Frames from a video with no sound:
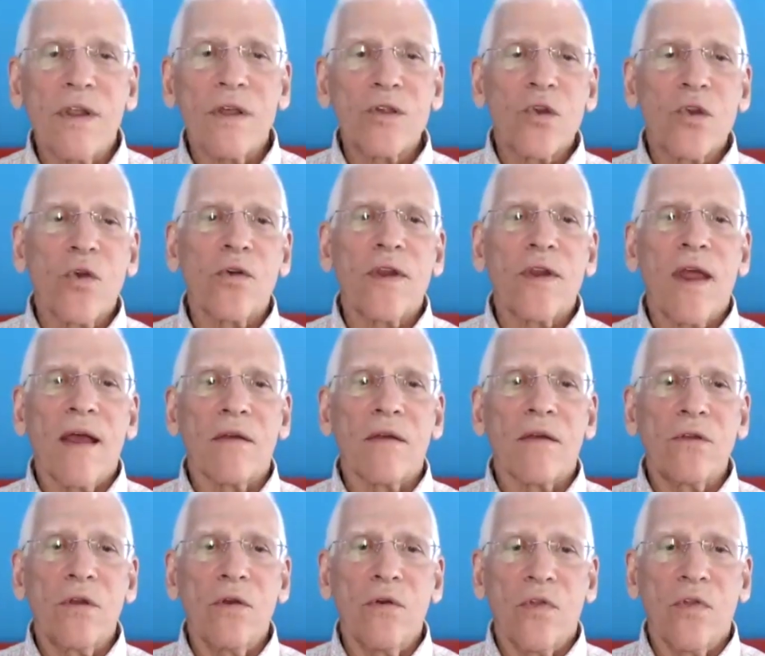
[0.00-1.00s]
turn now
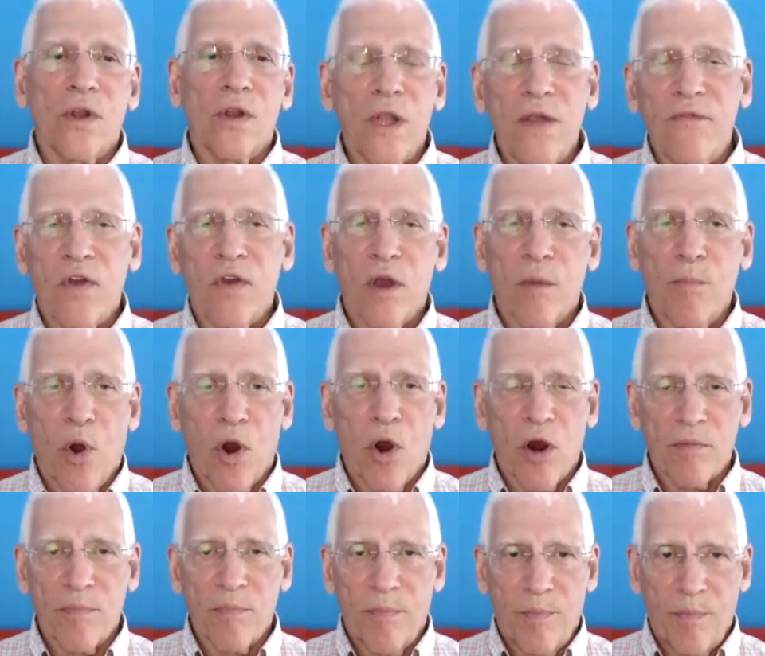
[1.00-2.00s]
to the living
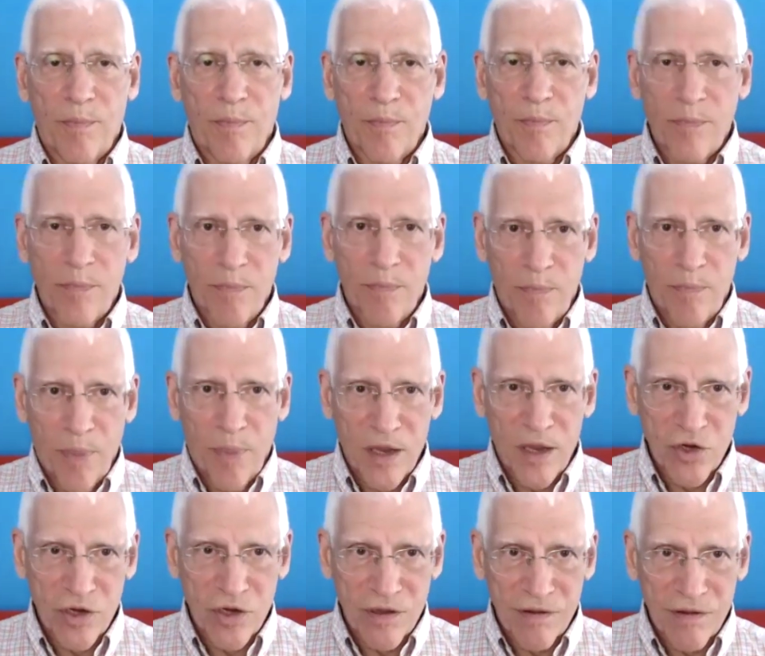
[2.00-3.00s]
apart
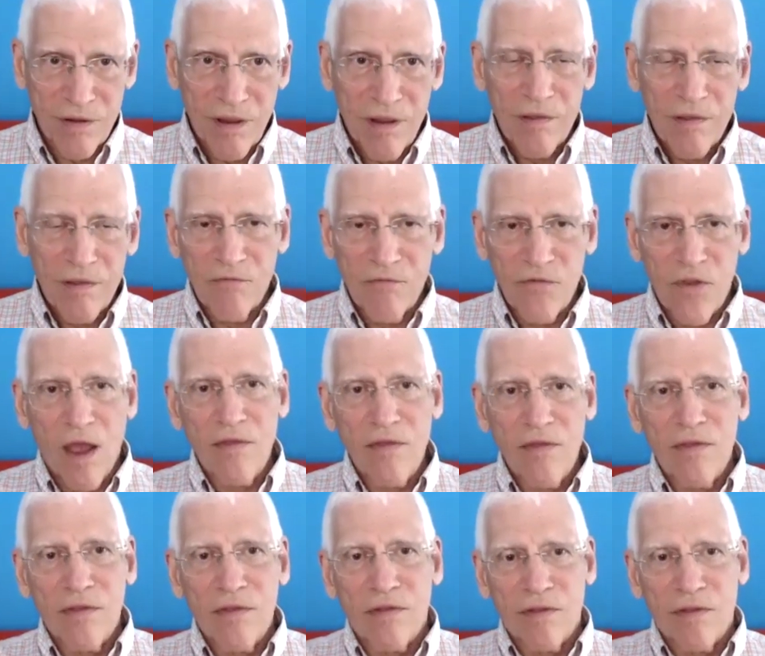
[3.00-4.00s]
budget. You've
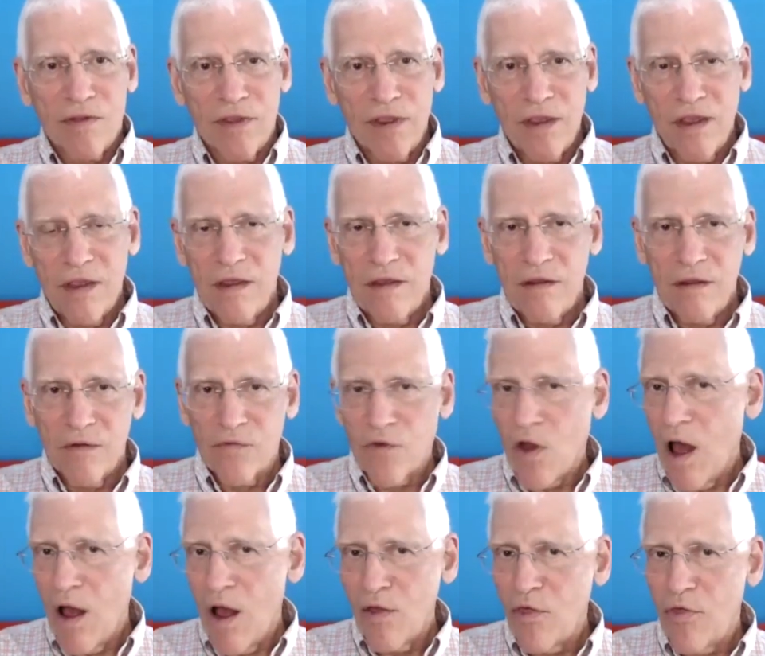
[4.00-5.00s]

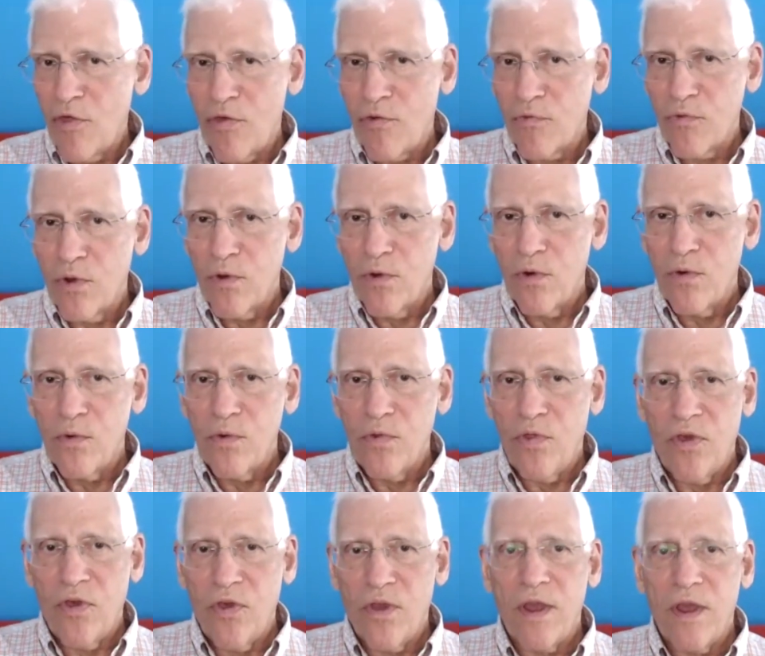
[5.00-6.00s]
gone through
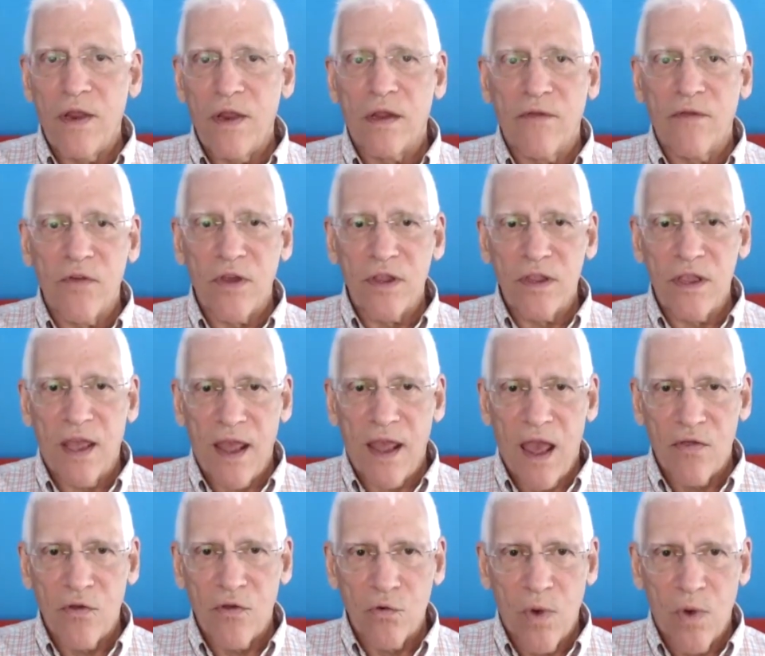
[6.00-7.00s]
the living
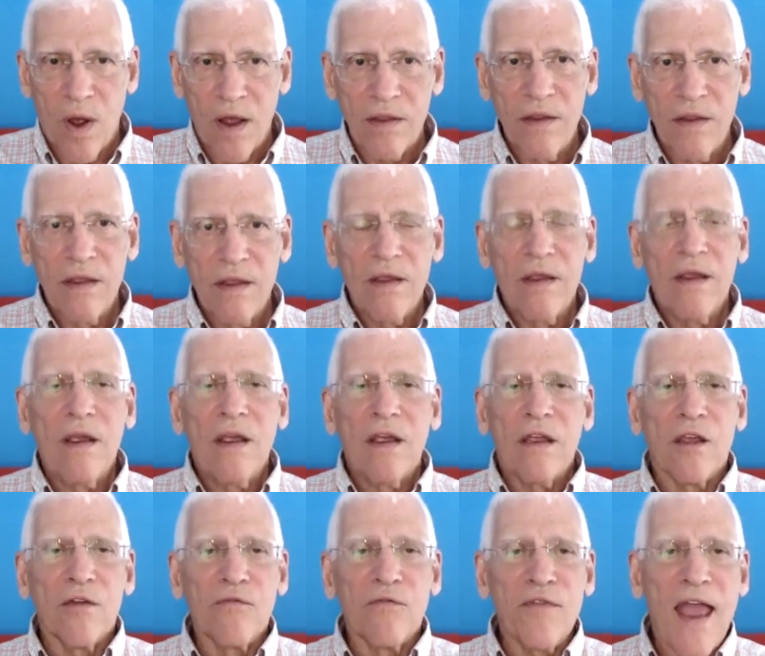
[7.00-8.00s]
together one.
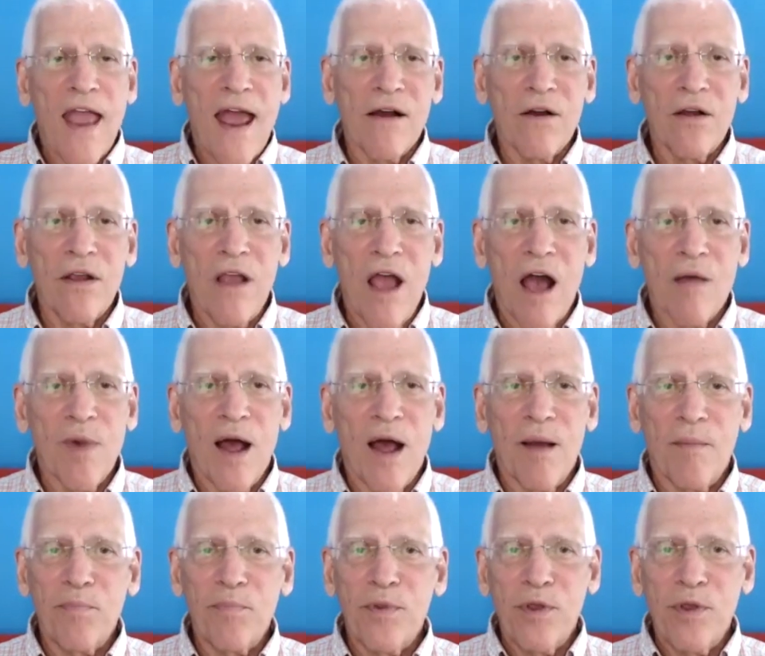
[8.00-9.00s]
You've now come
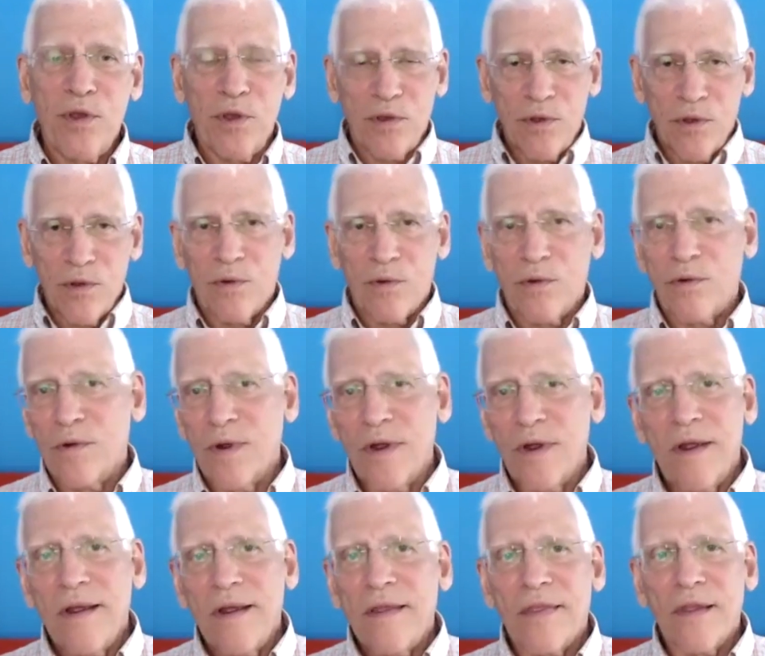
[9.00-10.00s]
up to
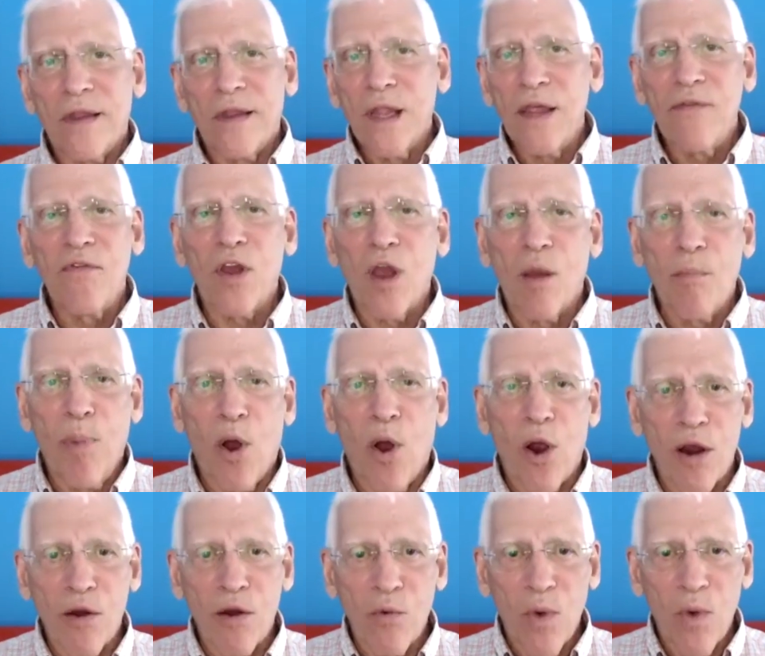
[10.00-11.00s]
the living
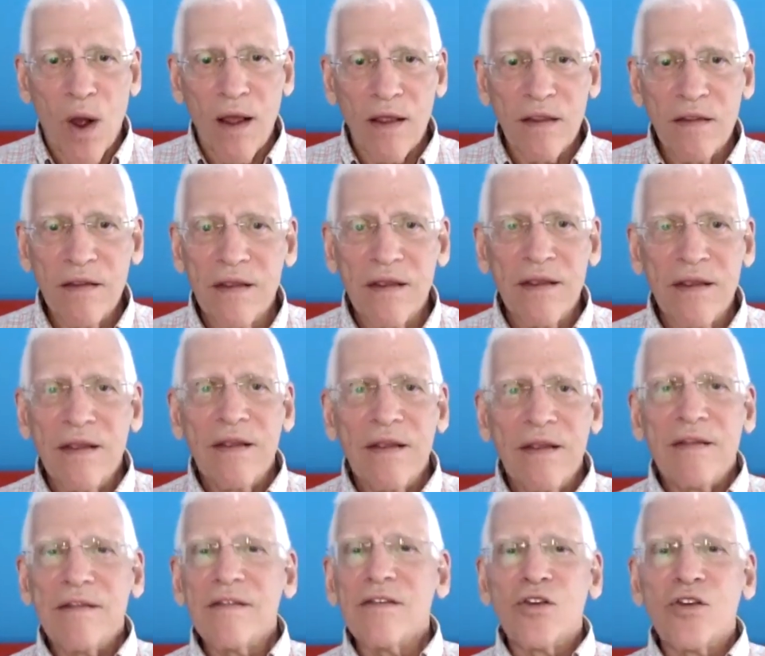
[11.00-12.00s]
apart one.
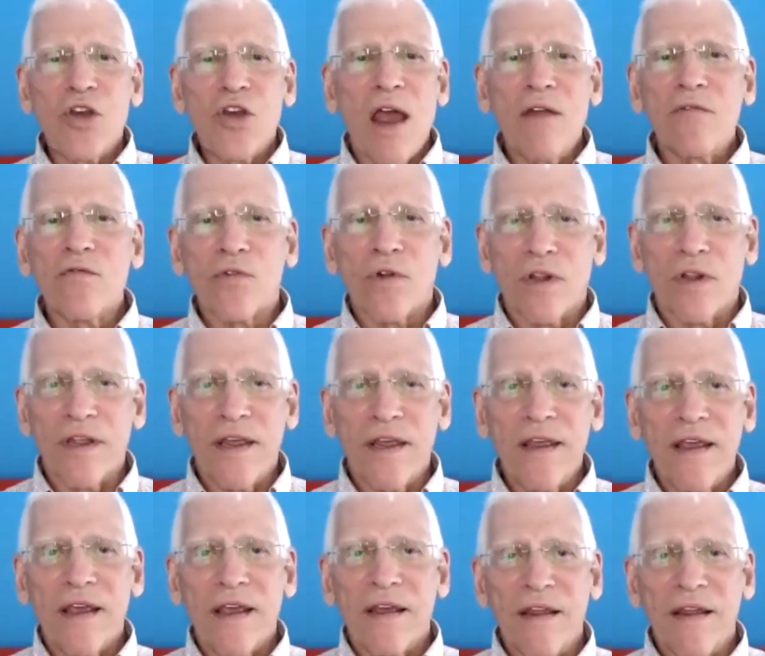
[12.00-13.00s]

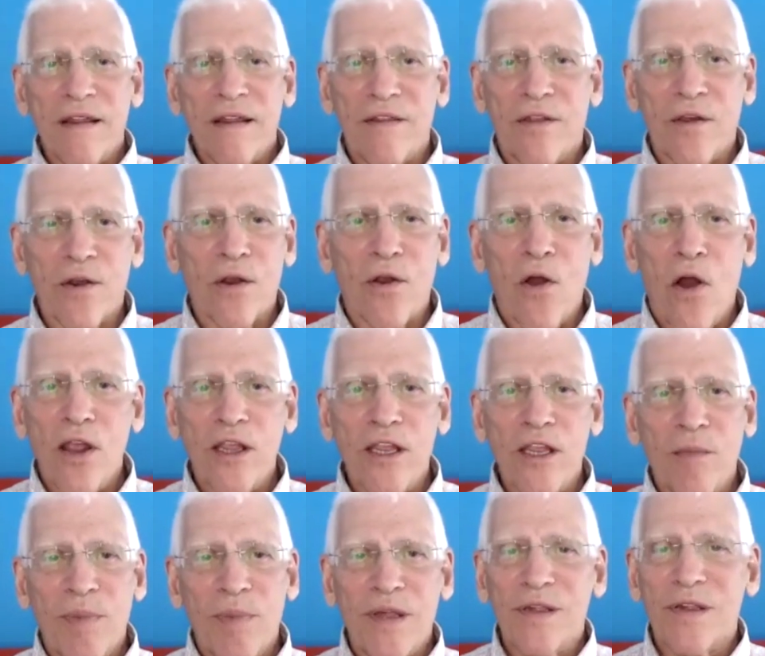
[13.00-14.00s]
Generally, they're going to be